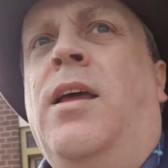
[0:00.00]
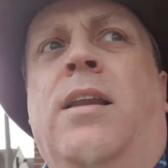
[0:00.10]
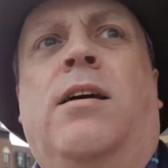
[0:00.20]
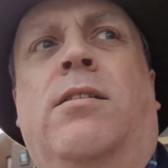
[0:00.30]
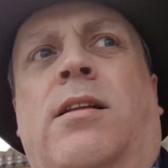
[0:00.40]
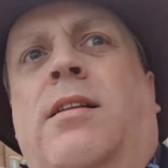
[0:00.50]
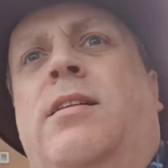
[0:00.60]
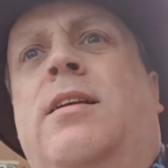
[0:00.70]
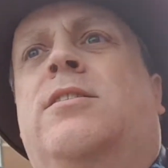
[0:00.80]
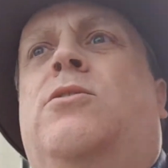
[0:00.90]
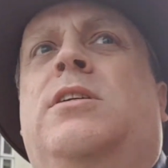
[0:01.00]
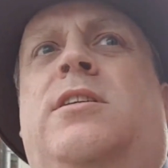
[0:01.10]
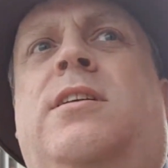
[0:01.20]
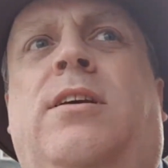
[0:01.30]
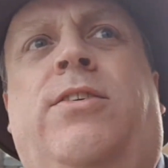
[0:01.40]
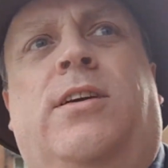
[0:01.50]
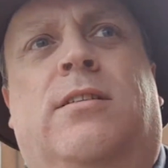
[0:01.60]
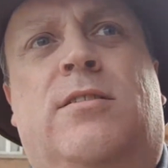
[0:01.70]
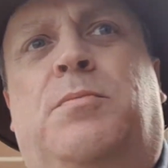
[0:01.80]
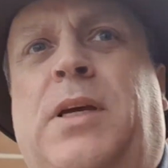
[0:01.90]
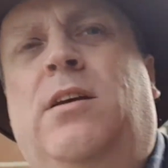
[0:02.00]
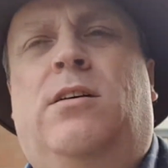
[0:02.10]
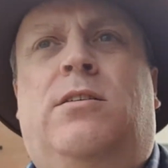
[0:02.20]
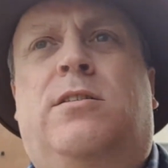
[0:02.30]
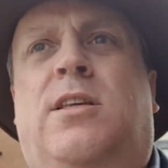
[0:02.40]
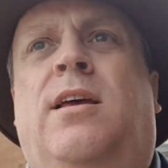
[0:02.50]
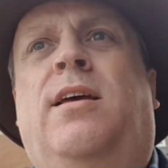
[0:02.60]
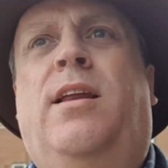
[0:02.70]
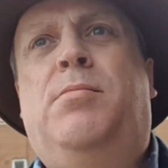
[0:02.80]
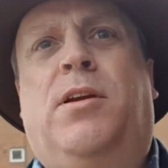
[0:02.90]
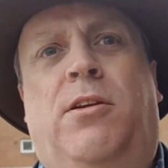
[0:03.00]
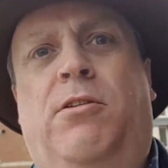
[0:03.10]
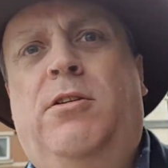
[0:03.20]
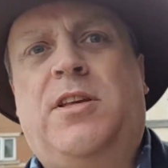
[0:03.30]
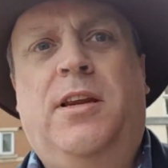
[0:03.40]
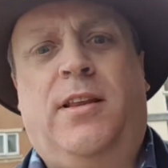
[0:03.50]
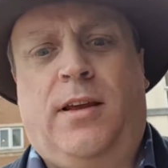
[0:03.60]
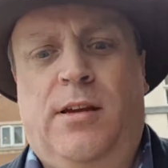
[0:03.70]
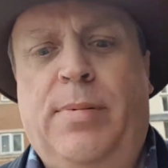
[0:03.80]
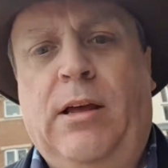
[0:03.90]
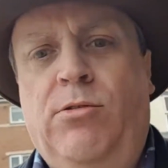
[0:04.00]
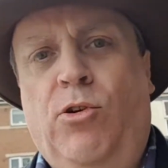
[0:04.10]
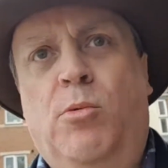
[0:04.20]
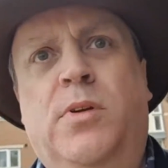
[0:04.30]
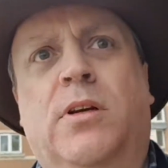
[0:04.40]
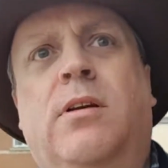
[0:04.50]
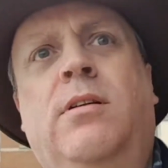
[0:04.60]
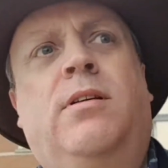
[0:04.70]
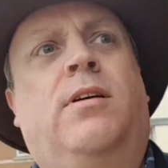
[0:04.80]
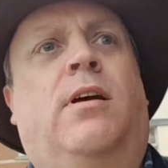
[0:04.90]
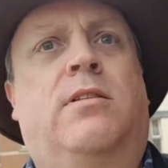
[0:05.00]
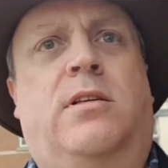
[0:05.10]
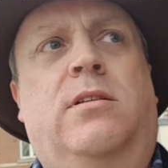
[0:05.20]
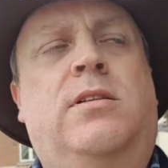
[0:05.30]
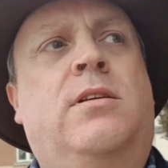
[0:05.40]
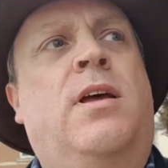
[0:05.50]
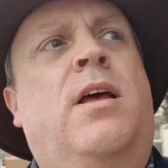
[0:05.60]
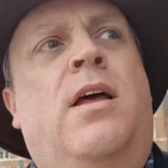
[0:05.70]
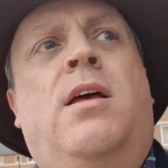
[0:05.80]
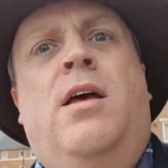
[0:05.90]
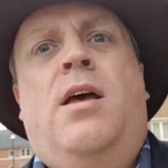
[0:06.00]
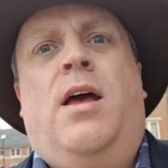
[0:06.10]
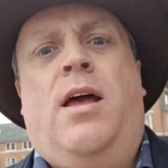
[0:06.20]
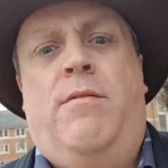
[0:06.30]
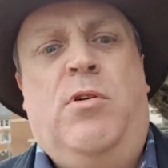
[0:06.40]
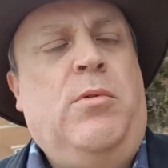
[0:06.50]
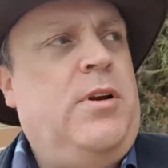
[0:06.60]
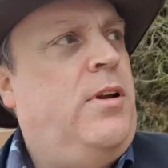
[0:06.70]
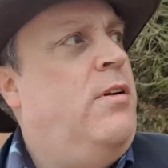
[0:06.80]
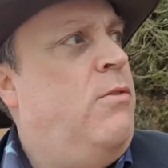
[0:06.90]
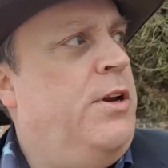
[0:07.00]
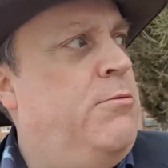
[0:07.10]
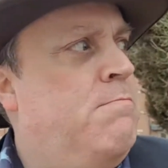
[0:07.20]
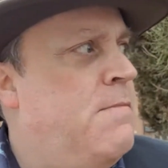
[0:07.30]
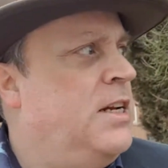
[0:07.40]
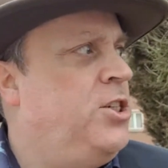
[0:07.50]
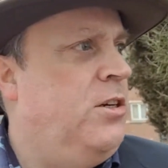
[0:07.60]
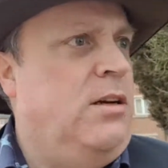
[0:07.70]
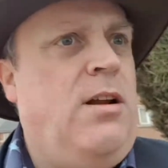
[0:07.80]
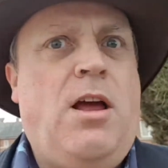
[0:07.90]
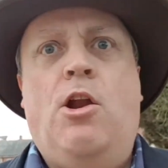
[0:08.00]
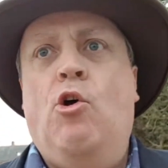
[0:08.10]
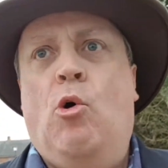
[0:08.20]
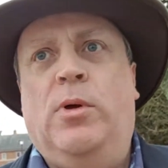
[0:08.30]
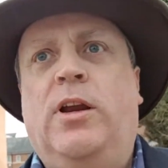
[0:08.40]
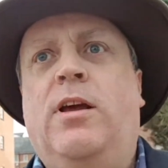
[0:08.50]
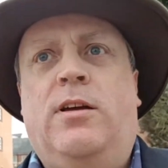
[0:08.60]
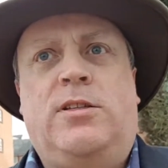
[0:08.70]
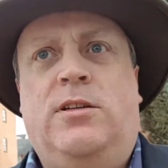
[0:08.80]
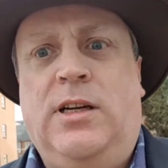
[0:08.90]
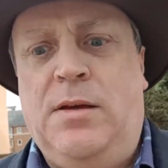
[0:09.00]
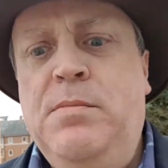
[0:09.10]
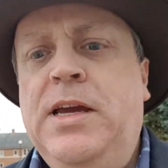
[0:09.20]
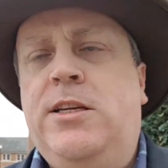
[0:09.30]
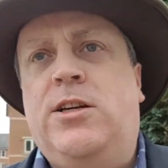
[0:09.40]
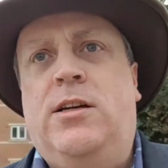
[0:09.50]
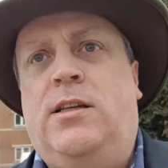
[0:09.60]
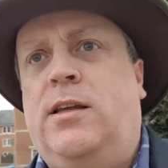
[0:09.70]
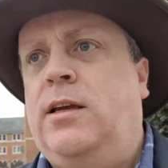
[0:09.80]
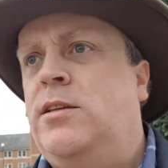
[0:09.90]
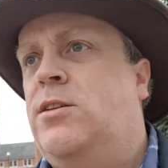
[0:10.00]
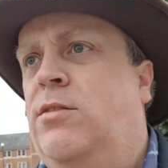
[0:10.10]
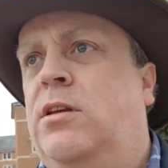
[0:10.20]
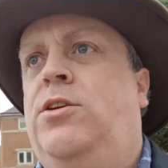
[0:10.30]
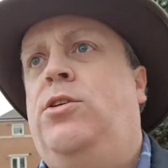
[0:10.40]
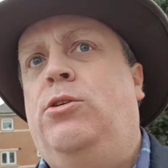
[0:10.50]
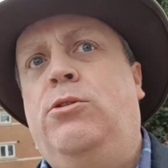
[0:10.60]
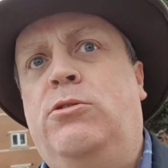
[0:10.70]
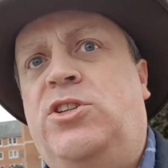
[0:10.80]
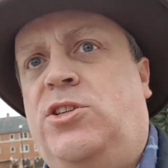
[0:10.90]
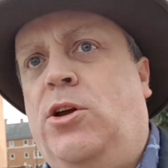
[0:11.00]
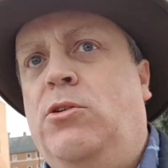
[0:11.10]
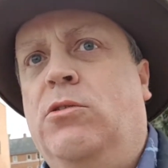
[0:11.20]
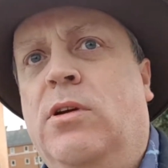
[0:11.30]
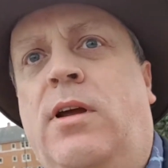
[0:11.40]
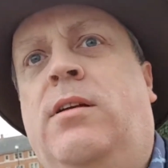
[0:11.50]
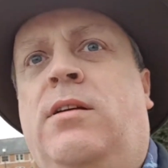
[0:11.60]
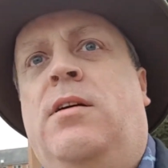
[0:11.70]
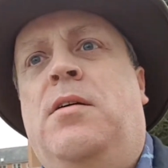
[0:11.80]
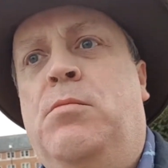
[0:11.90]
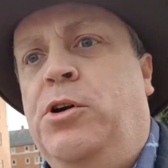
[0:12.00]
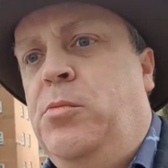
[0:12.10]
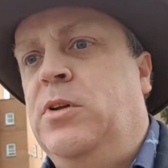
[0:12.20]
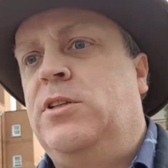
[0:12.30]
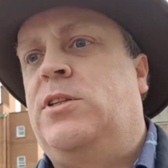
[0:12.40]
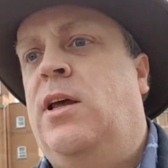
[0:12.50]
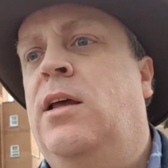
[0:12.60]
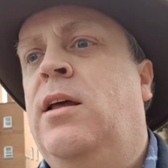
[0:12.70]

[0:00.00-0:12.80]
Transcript: Now, that's quite significant because anybody who knows anything about Norman castles, everybody, when you mention a Norman castle, immediately thinks of the huge stone monuments